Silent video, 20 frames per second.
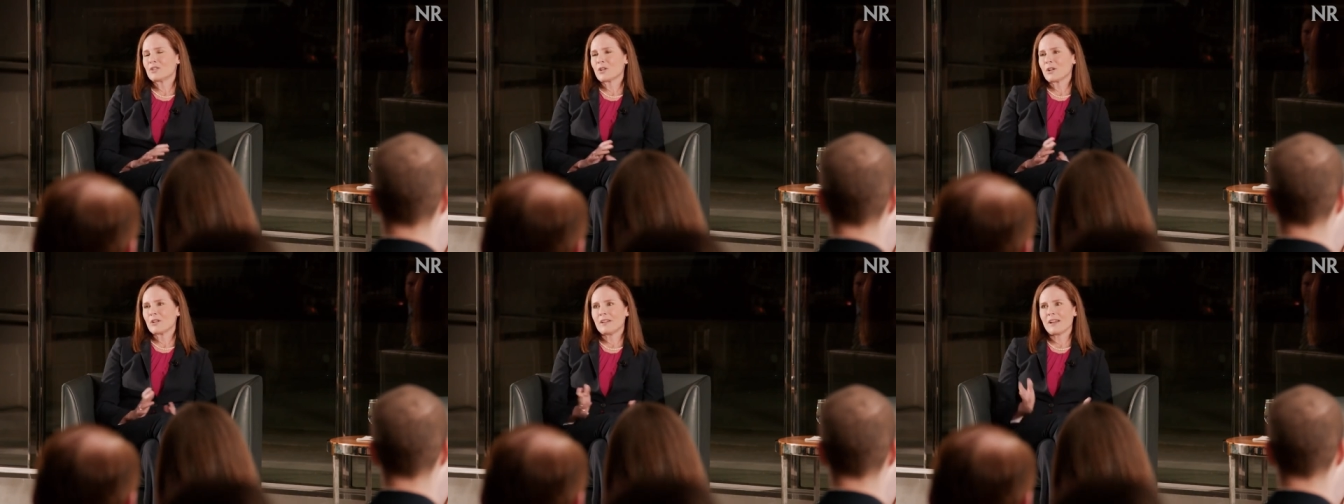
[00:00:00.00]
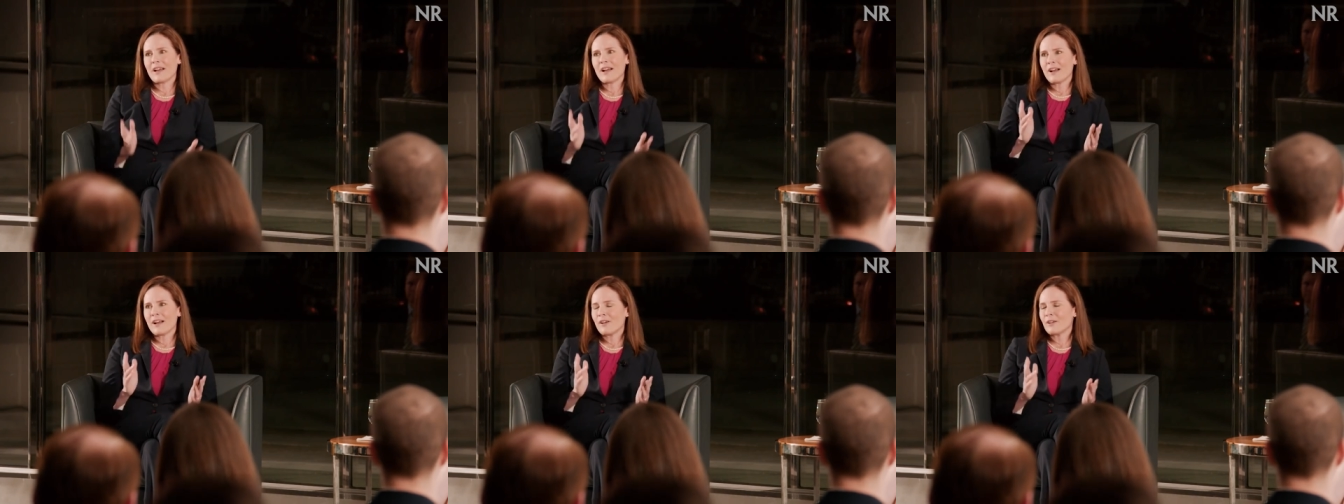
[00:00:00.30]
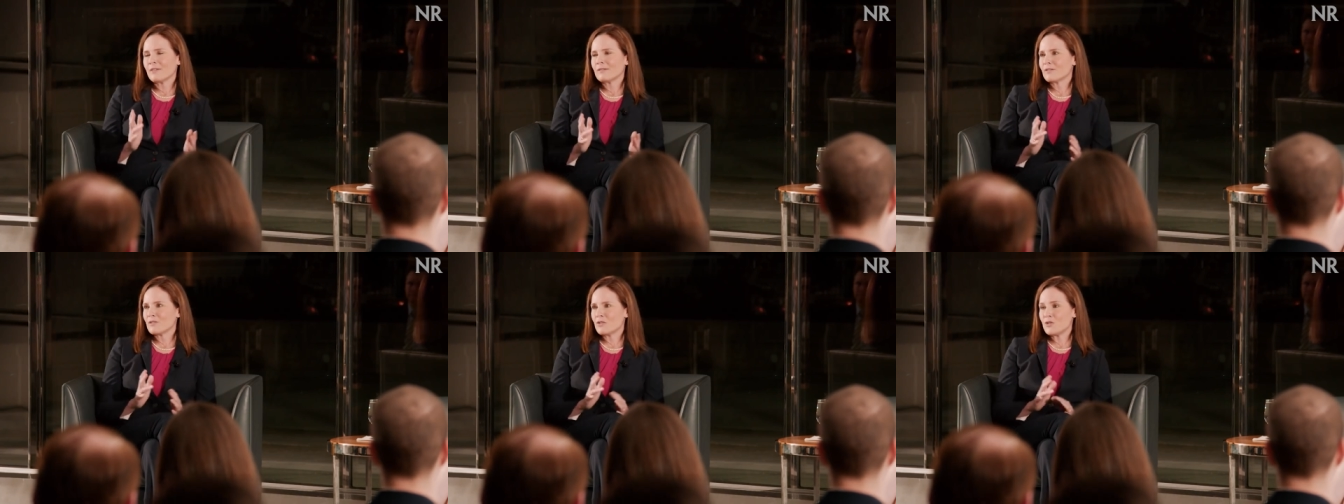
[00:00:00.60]
Turned
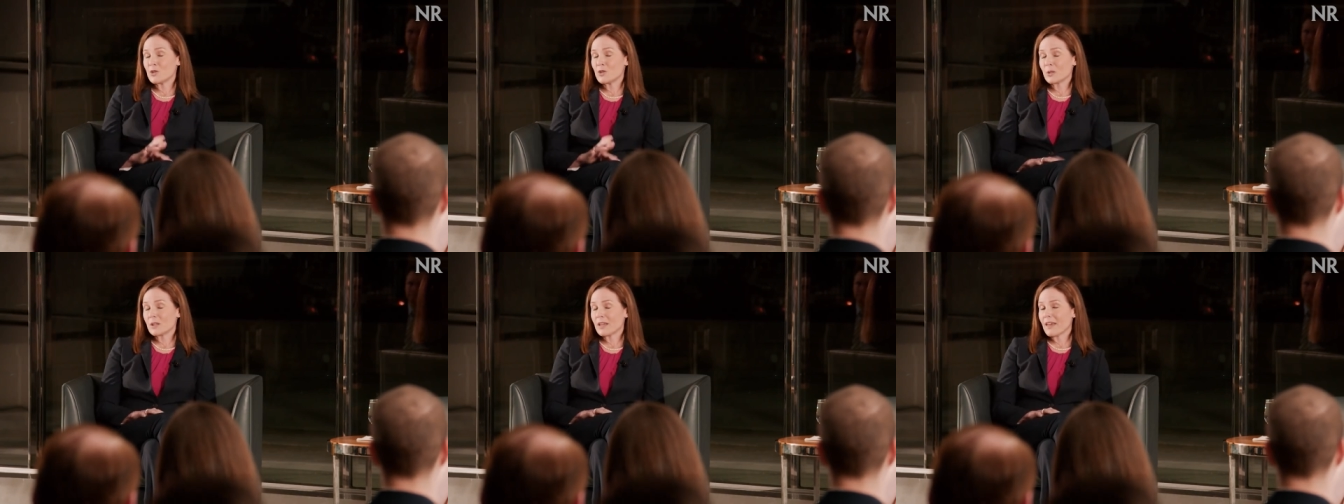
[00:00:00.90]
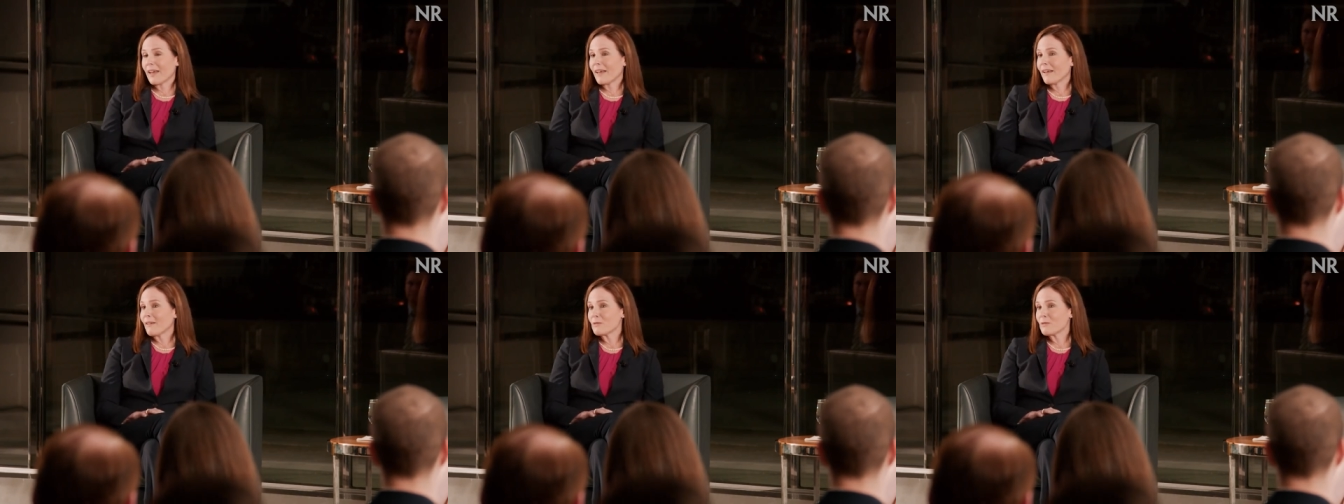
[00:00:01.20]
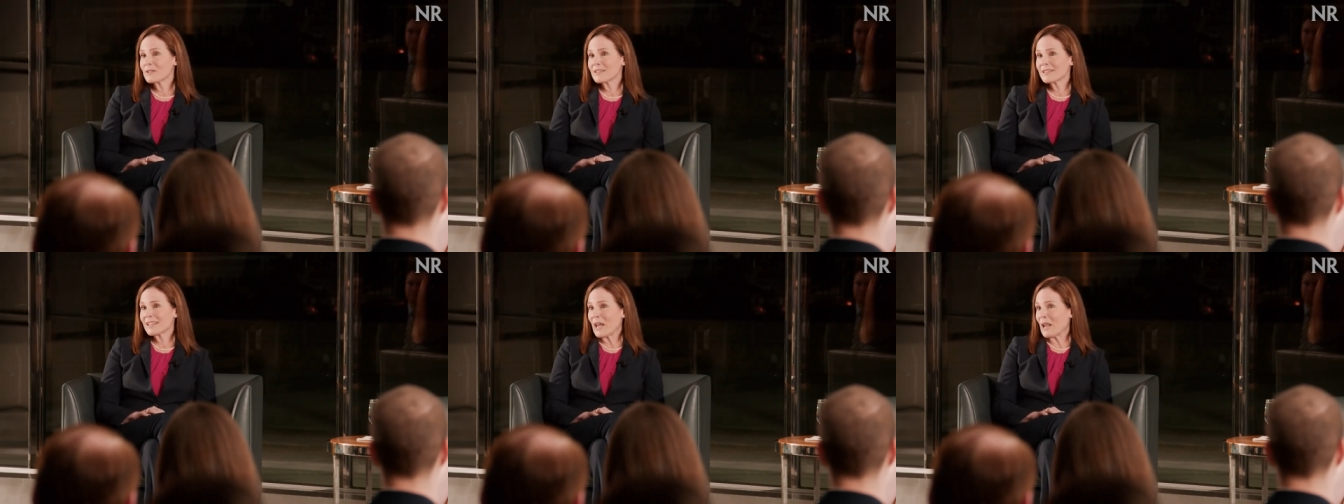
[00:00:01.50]
out Juliet
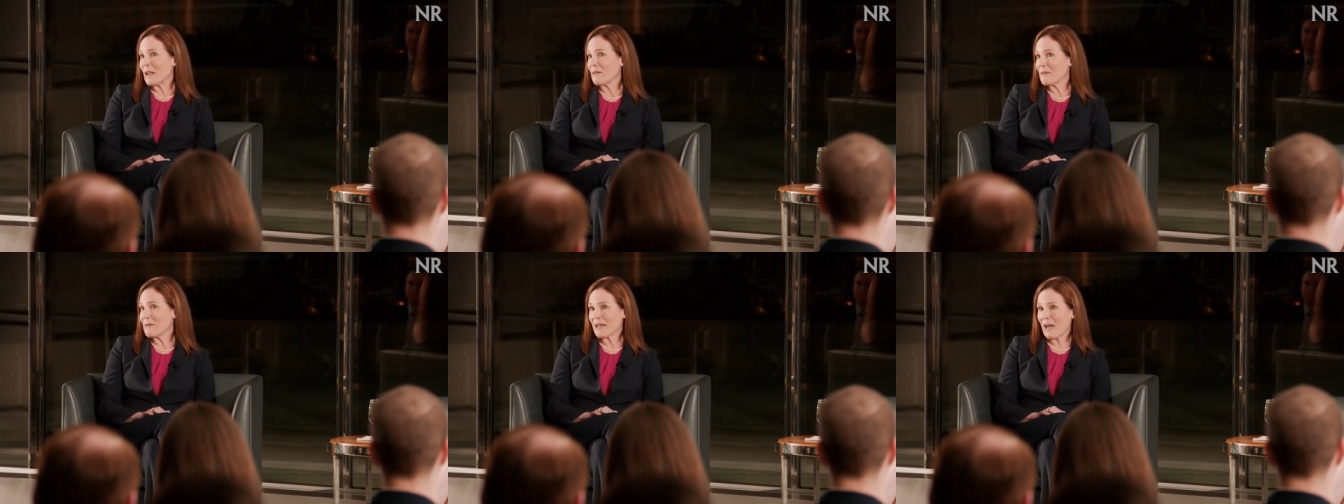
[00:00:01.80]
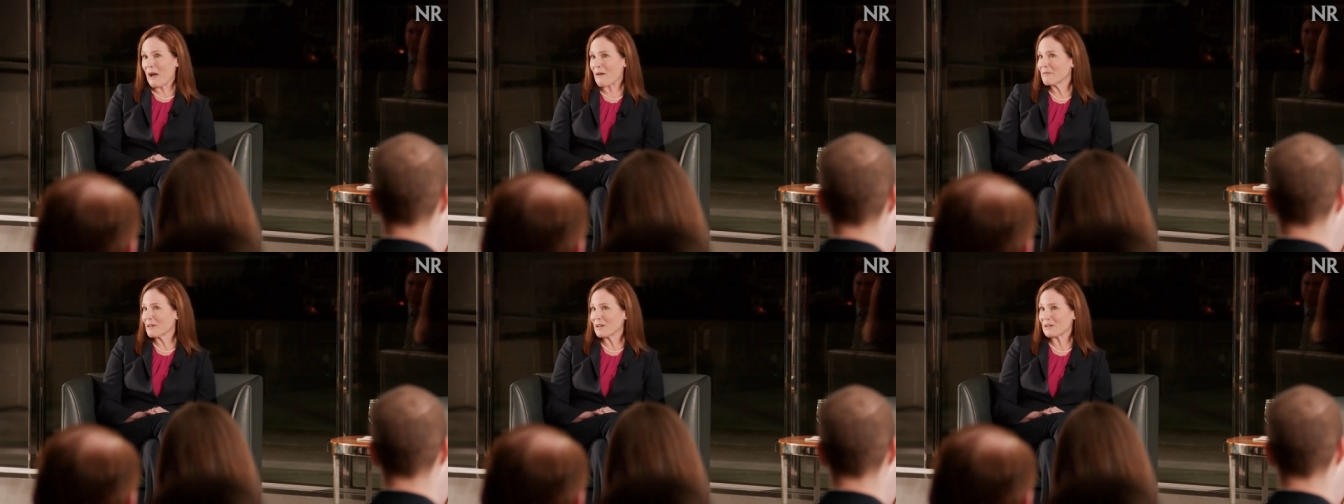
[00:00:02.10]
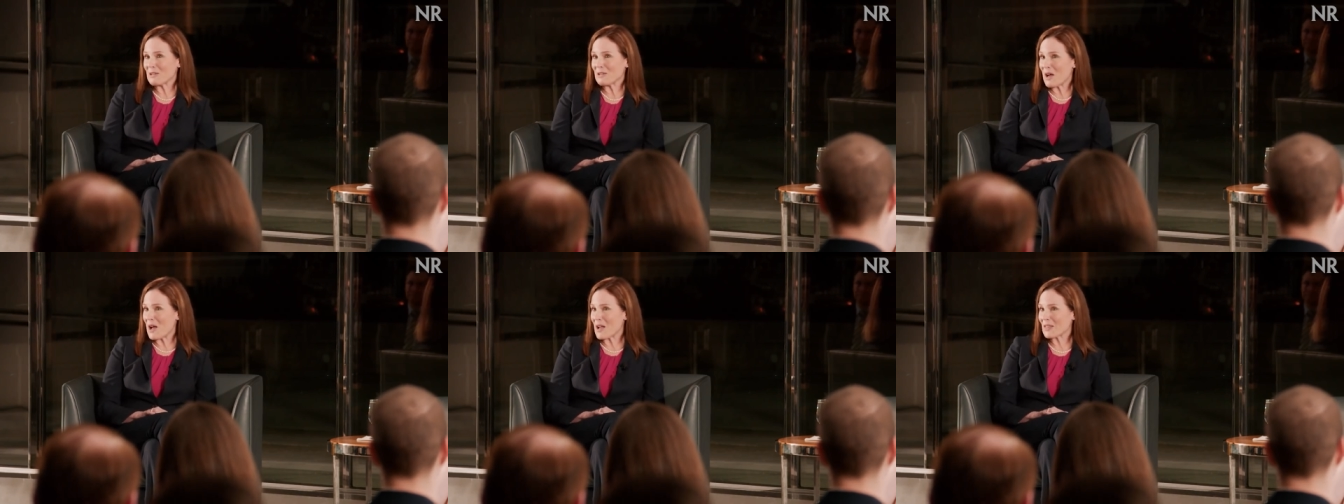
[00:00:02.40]
was going to be coming
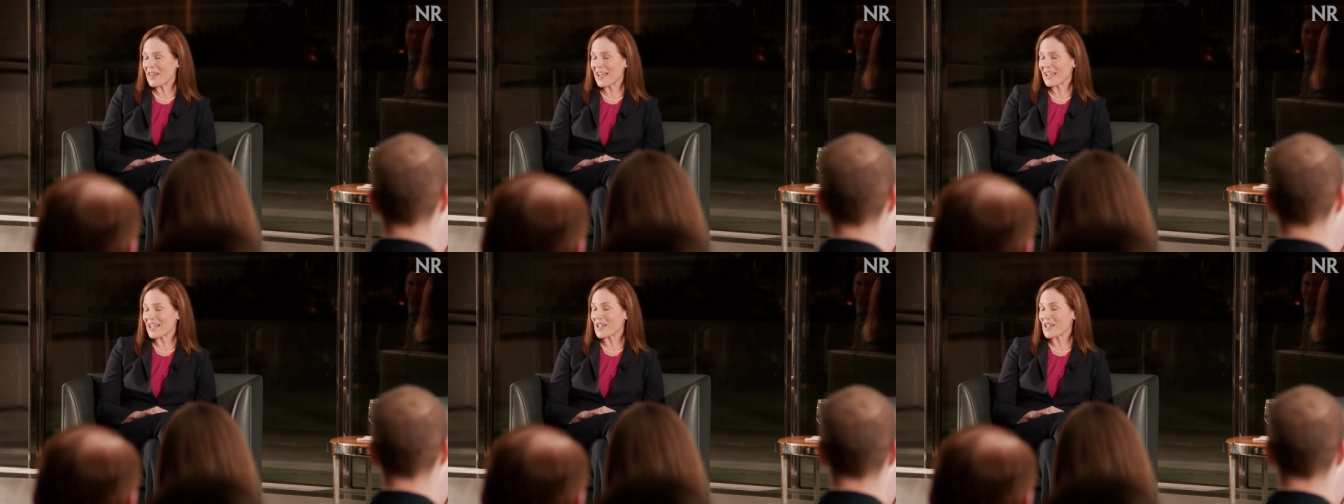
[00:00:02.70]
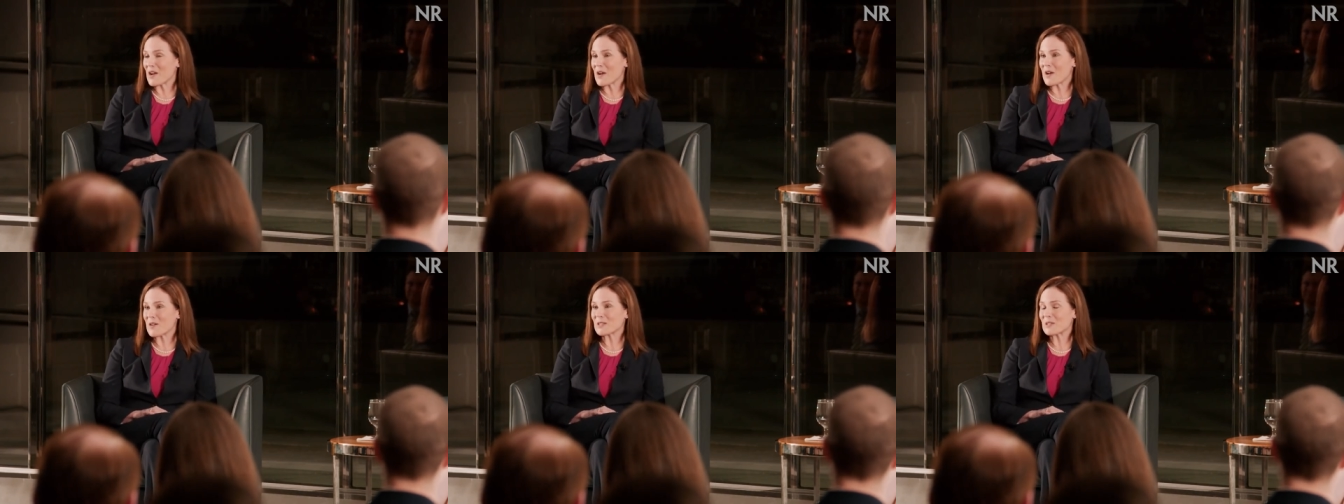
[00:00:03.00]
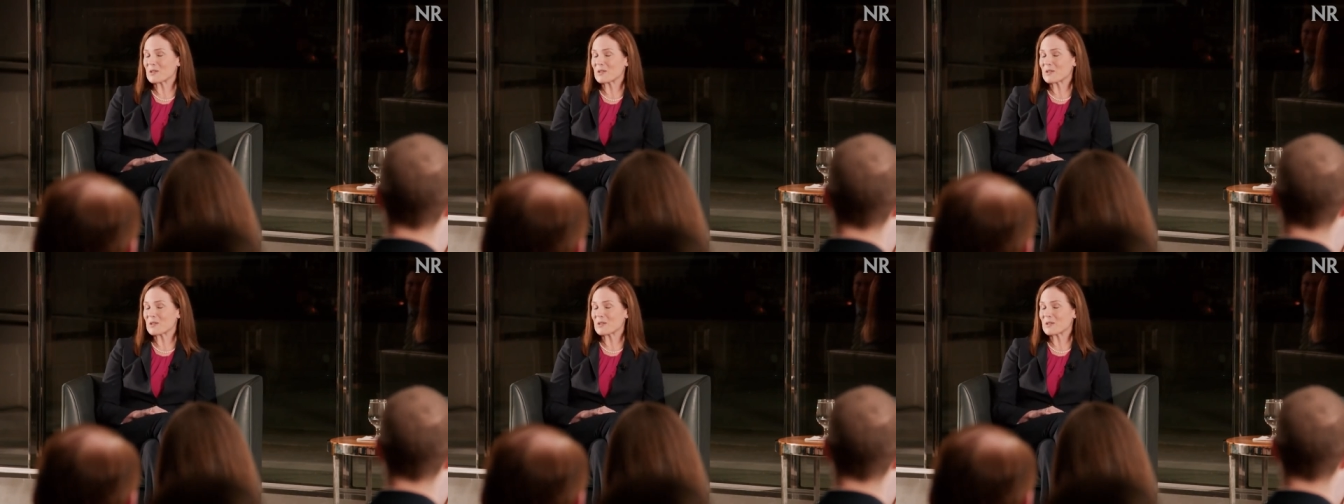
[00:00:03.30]
along that year,